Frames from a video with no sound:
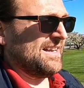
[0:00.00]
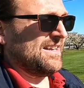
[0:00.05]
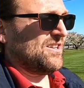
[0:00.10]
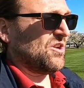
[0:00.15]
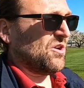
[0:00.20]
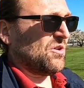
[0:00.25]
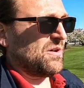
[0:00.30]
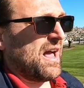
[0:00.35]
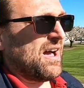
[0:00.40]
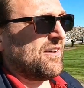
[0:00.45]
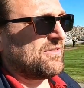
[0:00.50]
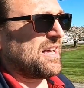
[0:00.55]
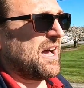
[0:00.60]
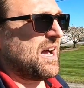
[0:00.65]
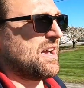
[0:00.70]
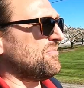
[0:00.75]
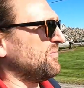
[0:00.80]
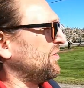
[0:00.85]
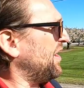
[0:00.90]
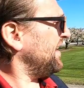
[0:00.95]
you don't have
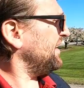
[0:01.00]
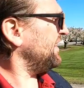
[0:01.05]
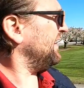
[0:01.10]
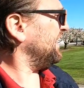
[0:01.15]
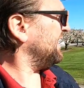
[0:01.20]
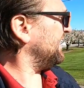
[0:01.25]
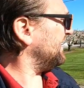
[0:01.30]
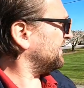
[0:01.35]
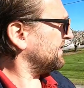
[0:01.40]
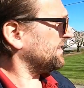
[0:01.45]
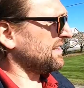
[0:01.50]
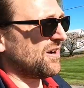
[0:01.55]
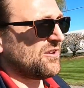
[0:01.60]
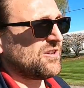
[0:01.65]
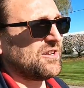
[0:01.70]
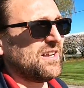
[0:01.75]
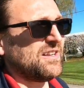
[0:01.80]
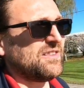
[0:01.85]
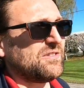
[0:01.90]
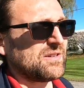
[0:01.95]
time, right? Now
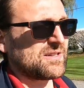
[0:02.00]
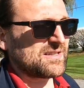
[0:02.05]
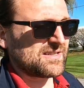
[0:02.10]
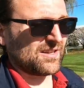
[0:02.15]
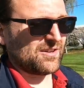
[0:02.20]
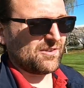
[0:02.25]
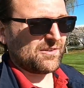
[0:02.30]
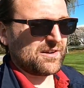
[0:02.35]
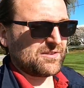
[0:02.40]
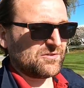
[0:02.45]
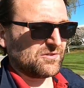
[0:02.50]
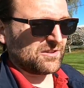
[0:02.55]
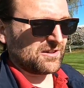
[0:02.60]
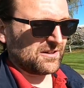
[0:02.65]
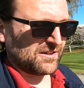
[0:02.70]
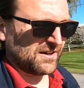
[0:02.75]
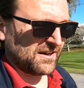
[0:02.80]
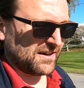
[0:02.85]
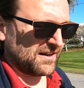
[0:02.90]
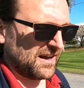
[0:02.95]
you need to accelerate your
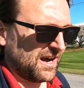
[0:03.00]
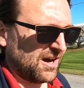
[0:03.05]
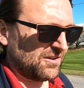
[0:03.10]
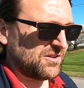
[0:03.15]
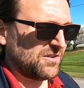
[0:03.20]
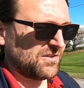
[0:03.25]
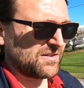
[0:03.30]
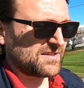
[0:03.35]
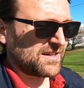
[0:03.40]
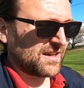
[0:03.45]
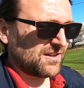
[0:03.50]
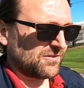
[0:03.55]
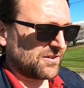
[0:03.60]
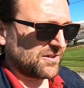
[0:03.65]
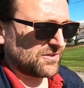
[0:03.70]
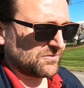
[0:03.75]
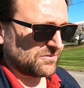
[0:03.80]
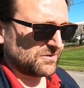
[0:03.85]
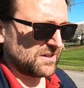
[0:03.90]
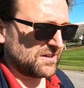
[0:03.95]
learning. How do you
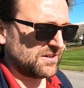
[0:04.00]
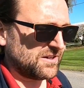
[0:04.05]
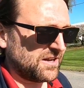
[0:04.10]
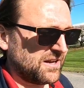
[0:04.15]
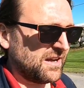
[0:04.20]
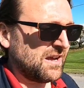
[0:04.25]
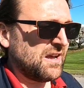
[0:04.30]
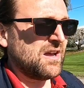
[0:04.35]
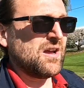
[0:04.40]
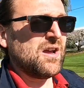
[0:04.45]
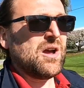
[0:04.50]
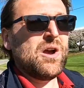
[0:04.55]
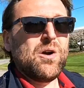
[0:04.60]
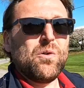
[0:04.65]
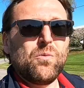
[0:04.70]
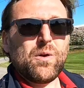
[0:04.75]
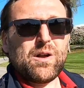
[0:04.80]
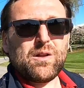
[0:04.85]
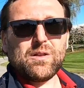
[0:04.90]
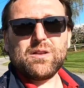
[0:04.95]
accelerate your learning?
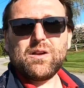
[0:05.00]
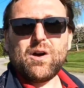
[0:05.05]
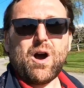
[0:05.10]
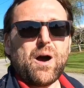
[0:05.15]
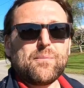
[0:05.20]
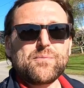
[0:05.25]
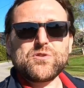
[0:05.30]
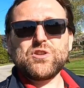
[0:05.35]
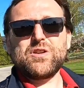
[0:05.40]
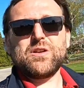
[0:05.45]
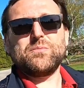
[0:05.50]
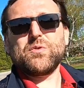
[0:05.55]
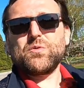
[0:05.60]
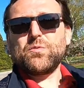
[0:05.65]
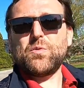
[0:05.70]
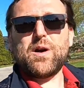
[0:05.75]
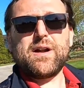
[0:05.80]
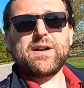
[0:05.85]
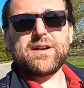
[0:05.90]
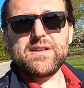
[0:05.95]
Well, option number
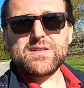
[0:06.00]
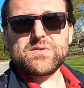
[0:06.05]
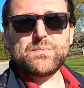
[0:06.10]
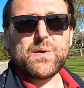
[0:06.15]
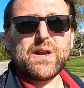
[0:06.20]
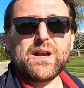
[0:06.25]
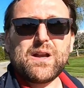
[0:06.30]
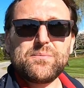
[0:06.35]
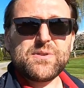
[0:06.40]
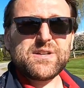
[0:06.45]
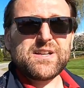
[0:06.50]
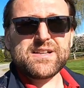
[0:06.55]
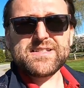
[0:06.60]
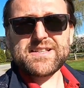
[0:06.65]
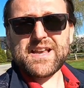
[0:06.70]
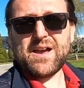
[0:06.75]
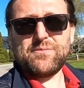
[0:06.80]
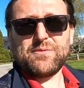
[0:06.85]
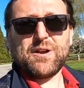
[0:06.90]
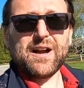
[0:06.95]
1 is pick up an
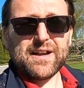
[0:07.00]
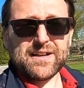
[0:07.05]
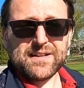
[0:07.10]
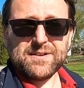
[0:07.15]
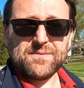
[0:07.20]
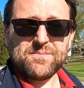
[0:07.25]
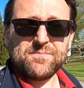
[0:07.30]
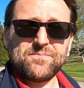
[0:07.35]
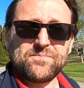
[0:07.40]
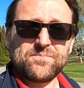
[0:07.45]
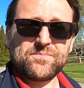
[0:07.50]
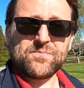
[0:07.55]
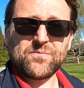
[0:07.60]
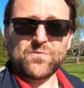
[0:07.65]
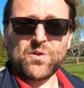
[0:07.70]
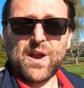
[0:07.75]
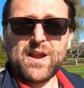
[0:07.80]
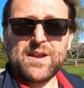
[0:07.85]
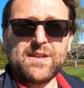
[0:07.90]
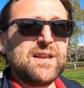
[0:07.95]
exam guide,
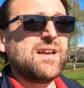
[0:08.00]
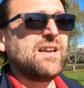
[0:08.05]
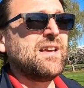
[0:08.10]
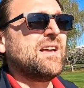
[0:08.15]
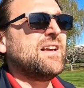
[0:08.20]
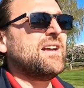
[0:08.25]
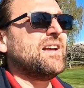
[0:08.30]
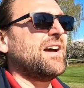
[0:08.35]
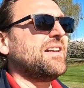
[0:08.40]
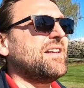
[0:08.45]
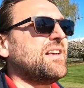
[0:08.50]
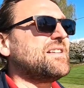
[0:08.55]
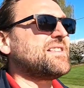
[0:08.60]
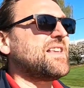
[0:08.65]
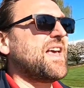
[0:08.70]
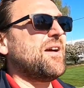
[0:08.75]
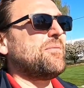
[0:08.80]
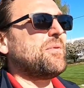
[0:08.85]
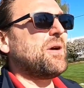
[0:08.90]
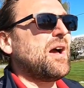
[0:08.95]
right? An
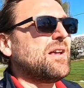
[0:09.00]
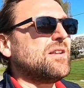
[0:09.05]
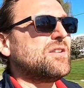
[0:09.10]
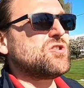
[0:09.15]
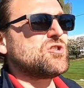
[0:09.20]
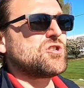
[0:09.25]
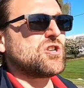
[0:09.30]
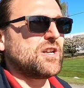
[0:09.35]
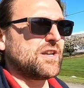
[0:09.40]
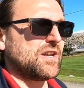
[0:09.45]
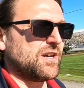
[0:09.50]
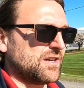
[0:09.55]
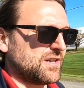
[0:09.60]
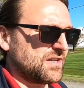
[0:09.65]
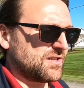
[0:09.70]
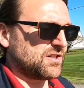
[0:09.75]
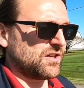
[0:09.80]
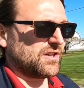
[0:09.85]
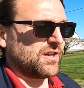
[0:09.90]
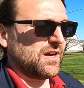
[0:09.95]
exam guide usually
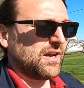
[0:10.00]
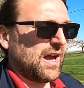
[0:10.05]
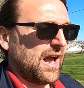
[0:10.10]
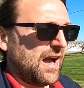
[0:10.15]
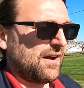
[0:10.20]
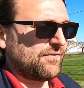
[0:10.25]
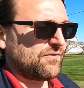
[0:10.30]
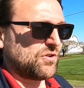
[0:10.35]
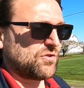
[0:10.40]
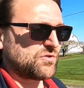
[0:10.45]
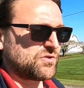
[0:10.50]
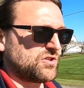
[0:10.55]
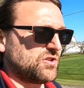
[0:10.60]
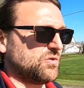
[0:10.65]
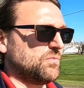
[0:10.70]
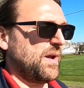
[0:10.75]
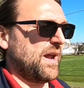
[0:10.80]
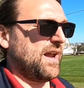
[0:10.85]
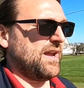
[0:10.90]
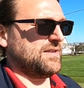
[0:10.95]
is going to have those
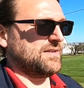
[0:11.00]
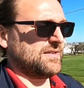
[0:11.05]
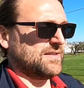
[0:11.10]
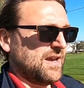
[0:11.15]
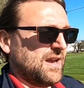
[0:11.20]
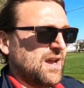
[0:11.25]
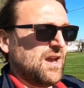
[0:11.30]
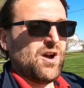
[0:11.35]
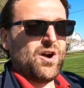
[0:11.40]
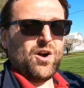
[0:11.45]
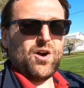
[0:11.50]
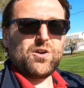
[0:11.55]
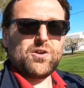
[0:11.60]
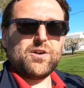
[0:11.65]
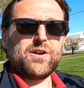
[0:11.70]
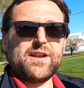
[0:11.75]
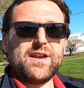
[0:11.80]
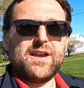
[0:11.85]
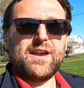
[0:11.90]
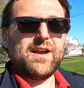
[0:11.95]
domains
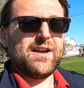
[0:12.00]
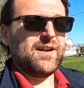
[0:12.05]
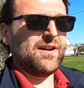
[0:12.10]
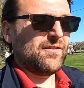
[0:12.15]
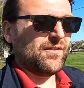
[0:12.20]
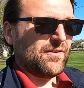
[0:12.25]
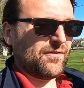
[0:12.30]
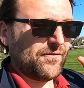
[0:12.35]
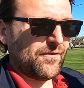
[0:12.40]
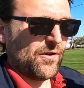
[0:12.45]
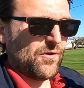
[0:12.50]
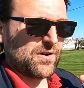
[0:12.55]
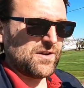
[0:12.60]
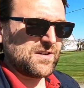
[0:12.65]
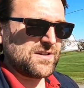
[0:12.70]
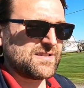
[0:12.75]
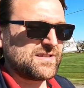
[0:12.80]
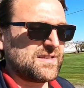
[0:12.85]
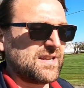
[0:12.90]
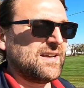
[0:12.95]
already
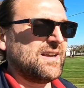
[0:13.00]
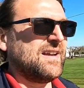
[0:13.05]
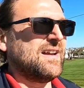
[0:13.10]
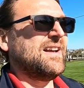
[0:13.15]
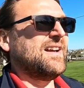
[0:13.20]
focused,